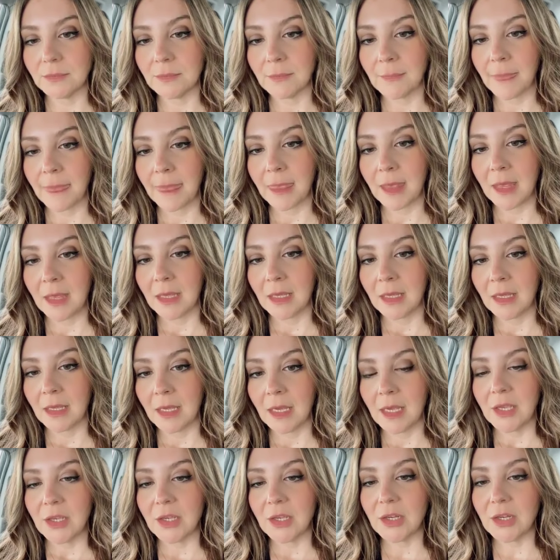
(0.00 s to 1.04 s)
you know,
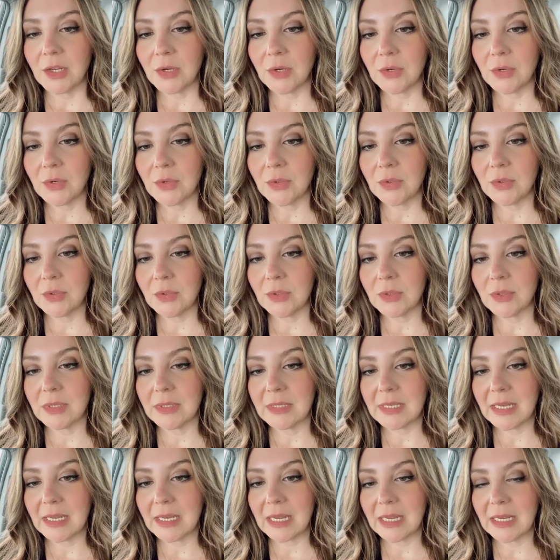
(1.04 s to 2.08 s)
Day Nighty, I
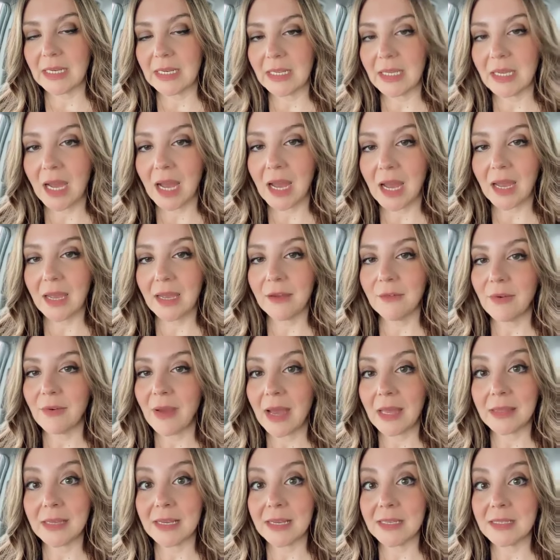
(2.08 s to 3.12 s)
have had that same
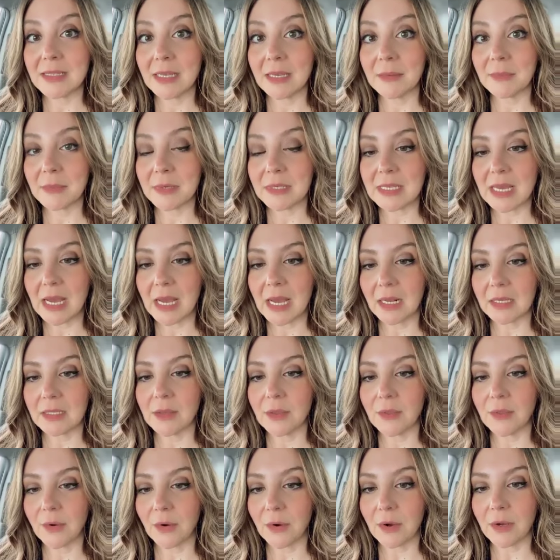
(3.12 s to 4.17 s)
exact thought that the
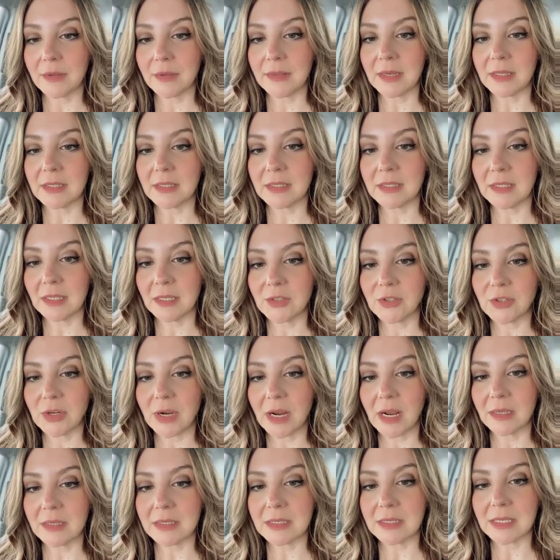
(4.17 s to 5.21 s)
Diddy trial is a
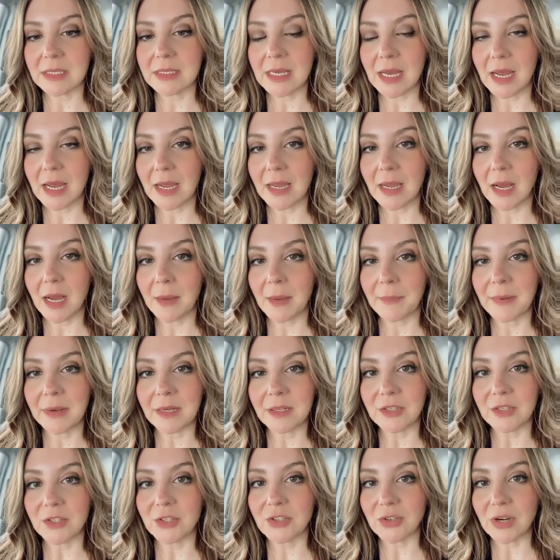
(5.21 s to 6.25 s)
psyop and a
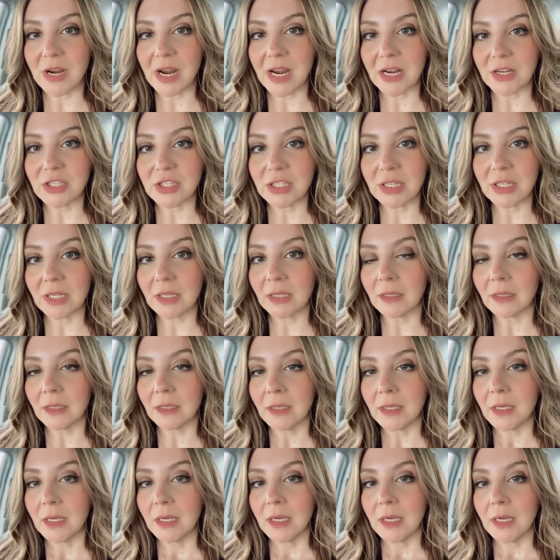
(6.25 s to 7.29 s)
distraction.
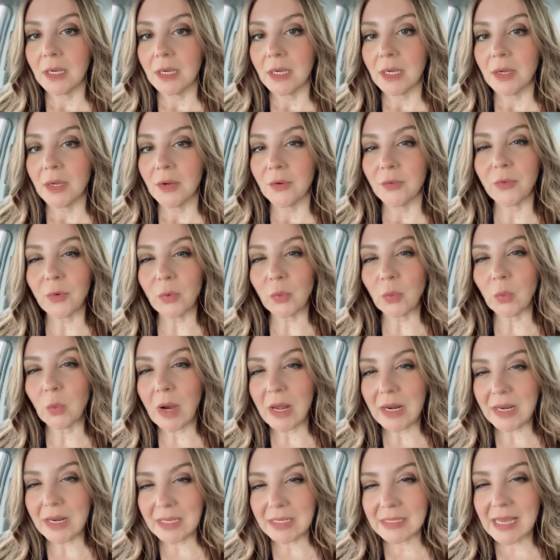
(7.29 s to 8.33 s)
For what exactly, I'm
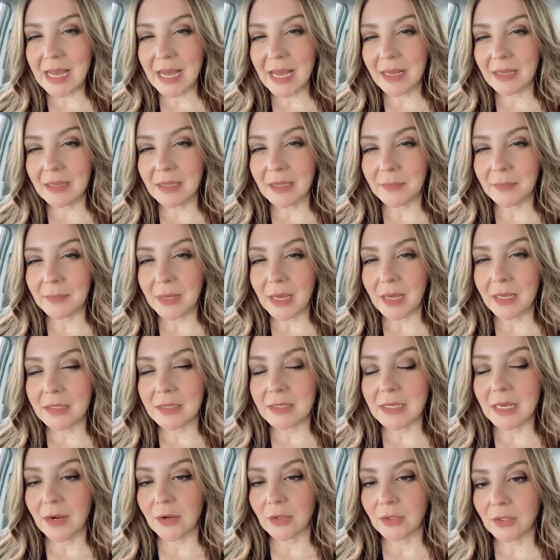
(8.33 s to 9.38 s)
not entirely
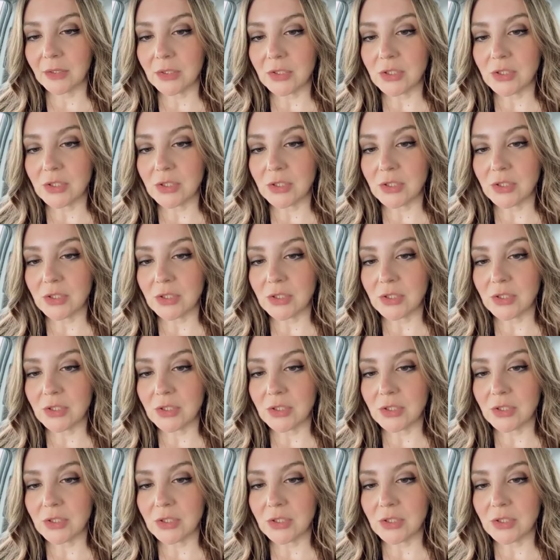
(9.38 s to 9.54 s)
sure.